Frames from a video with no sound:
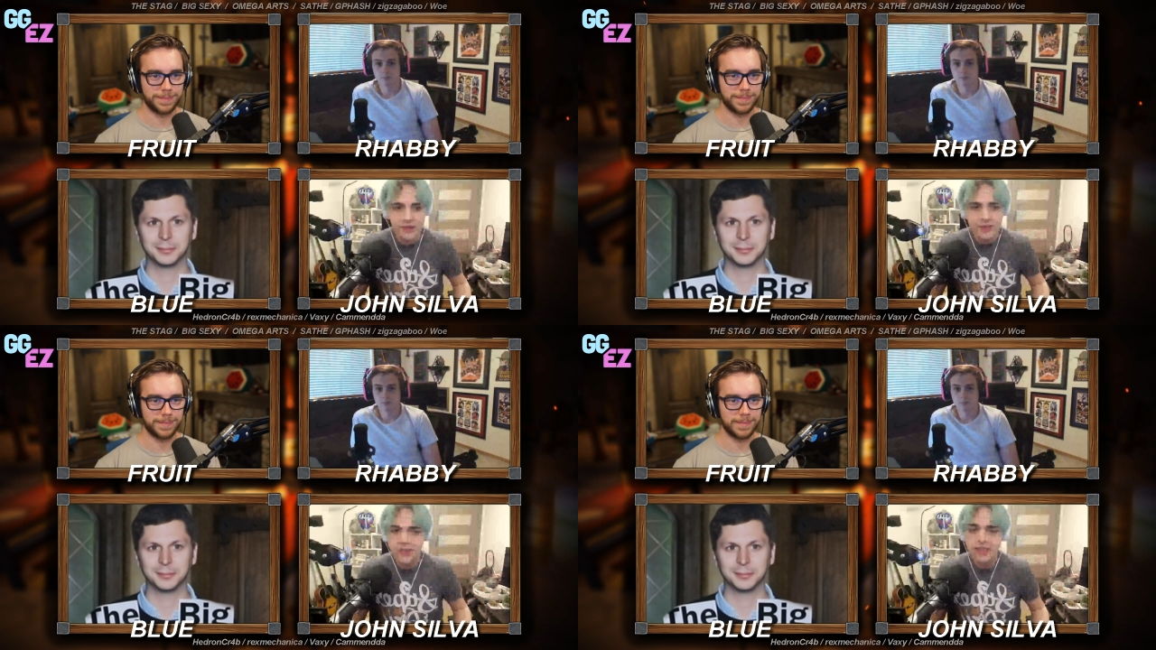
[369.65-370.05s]

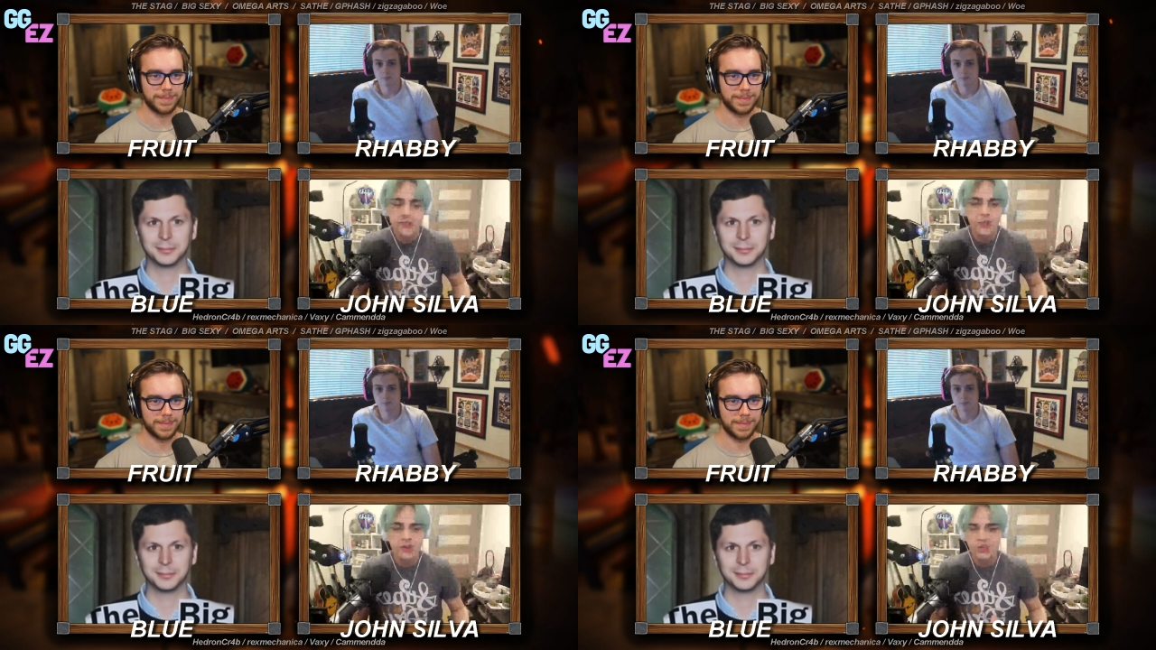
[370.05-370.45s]
Speaker 1: Let's
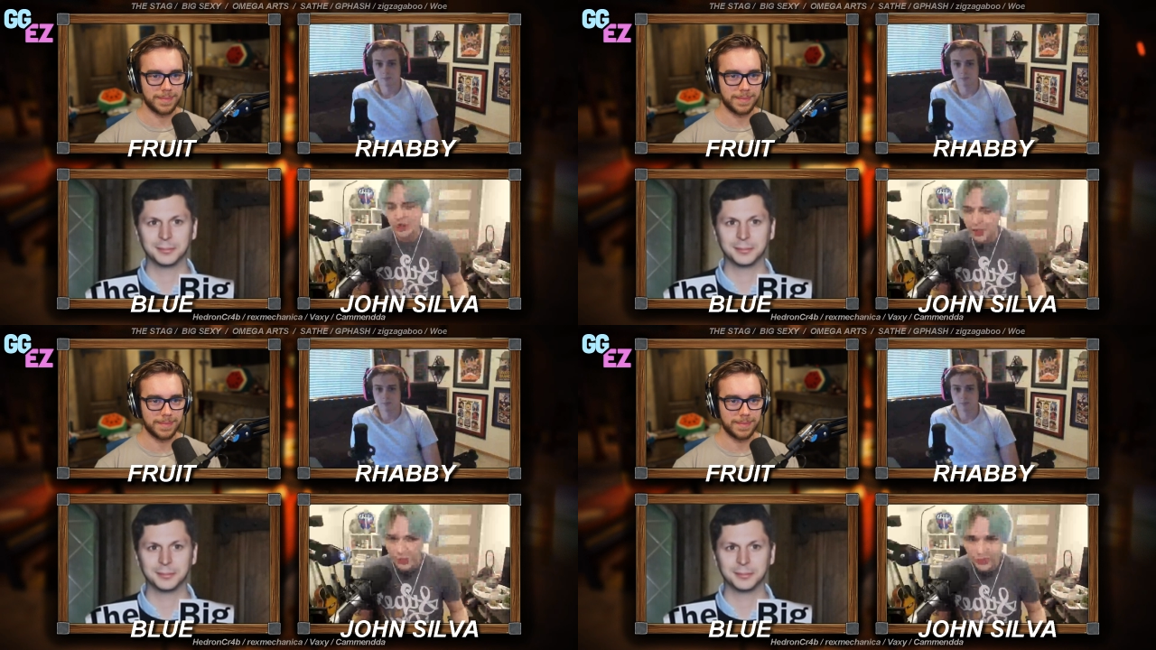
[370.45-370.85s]
not
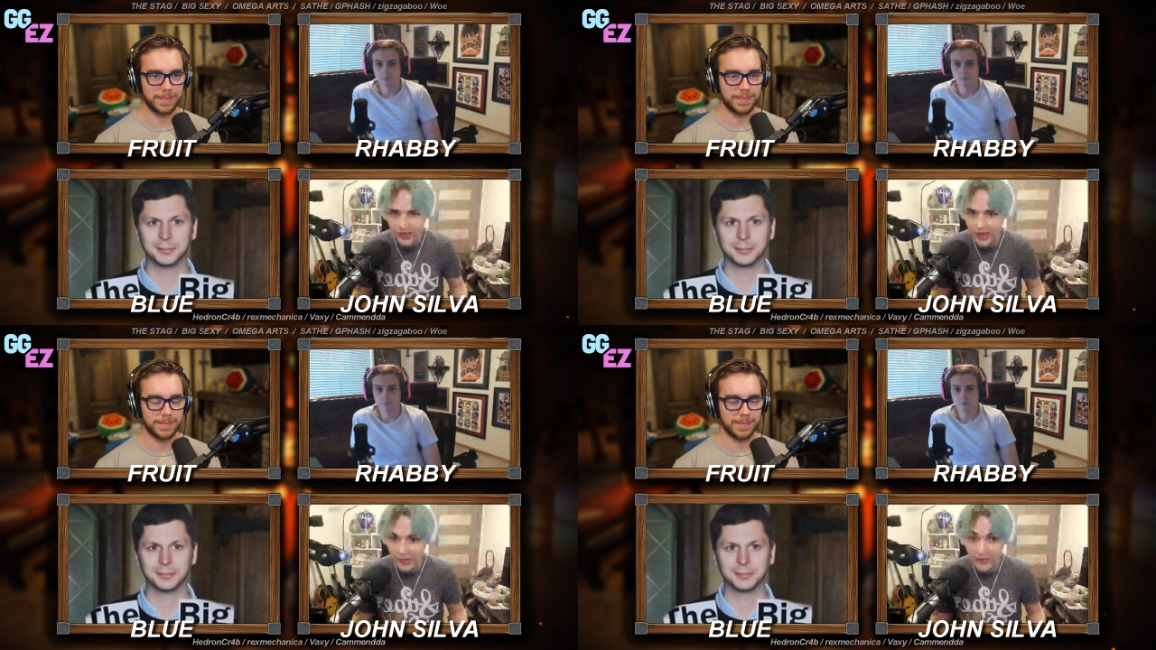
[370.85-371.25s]
turn to the
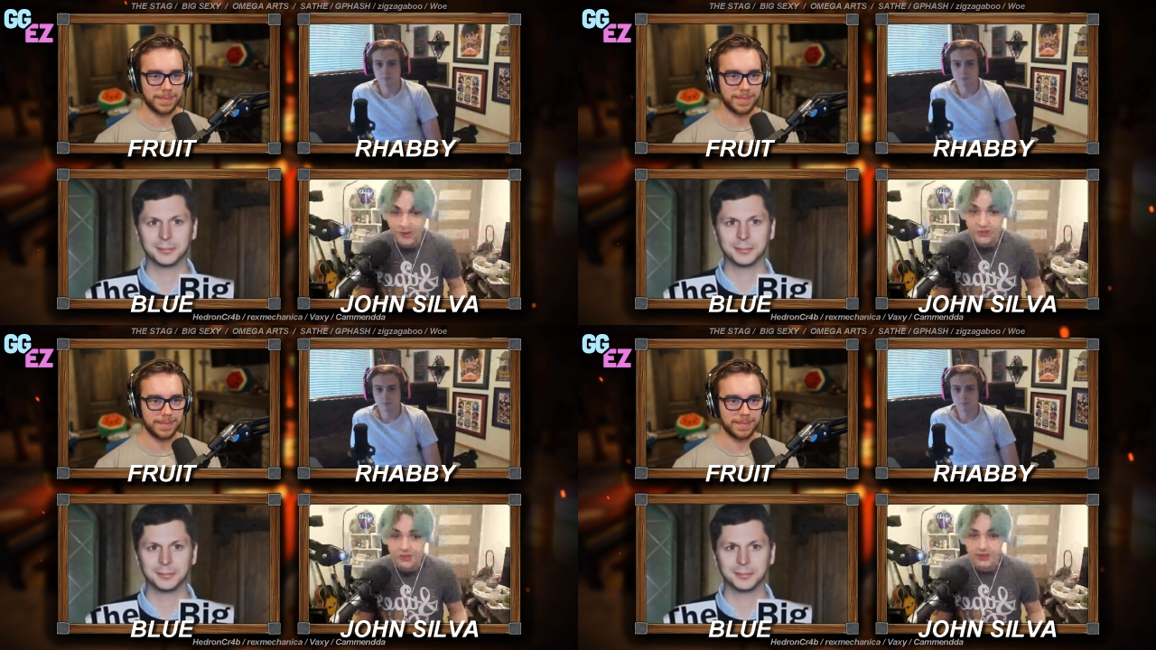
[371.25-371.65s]

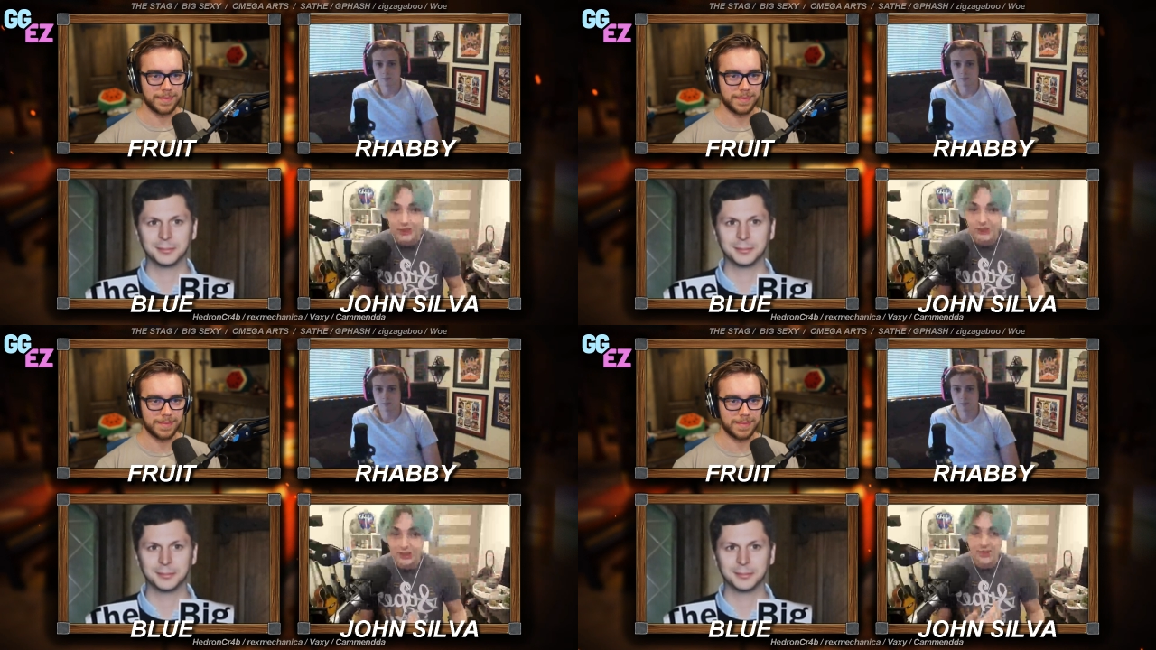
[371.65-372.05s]
left,
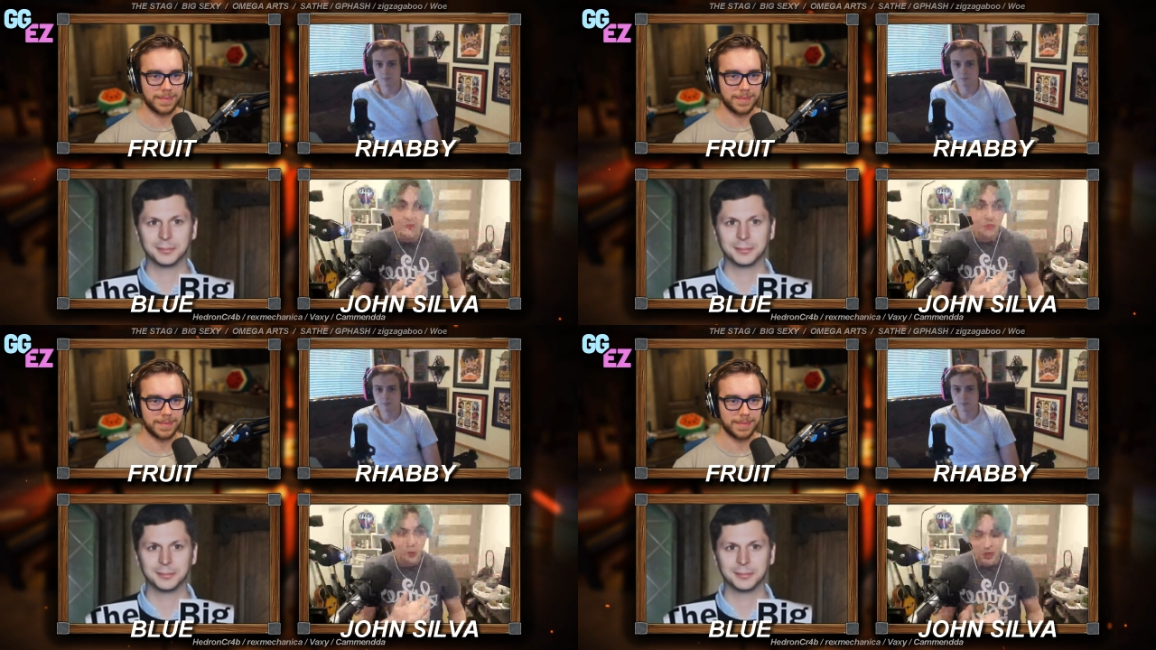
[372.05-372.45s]
like
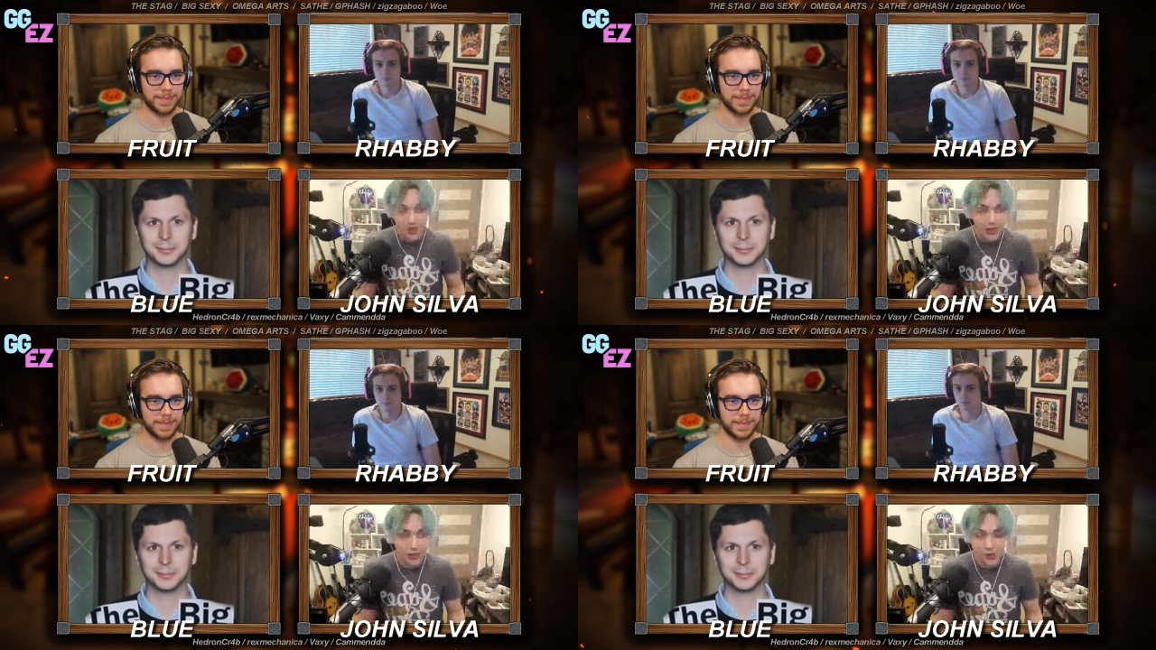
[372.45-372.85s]
where
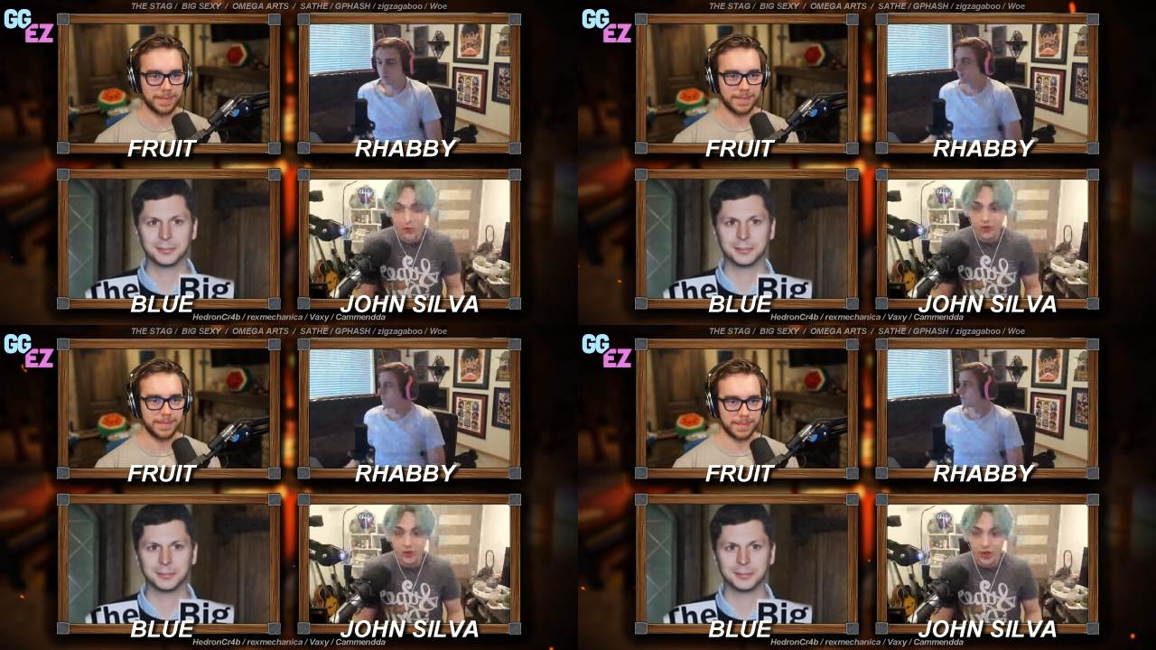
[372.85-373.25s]
I
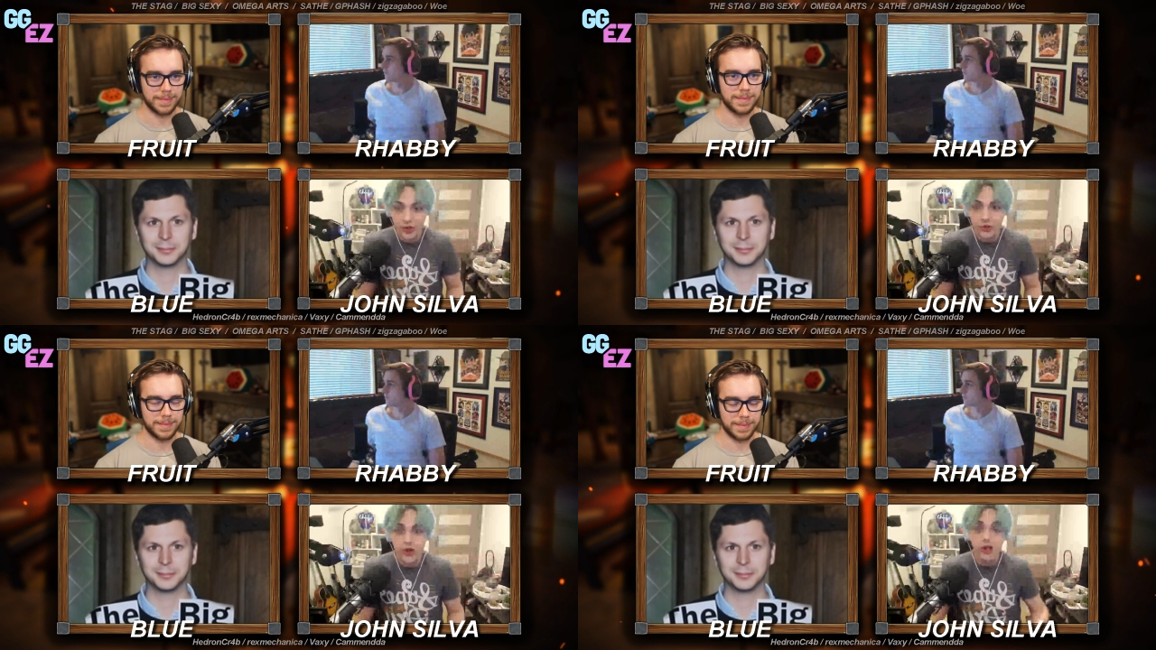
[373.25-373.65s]
usually
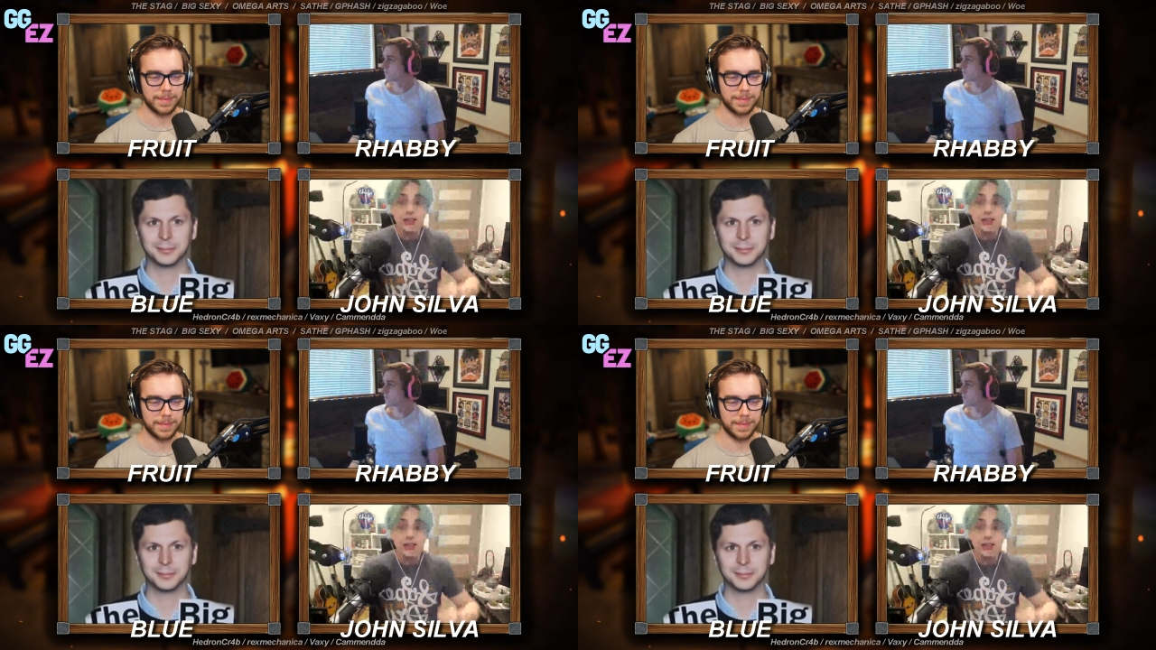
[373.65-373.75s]
go.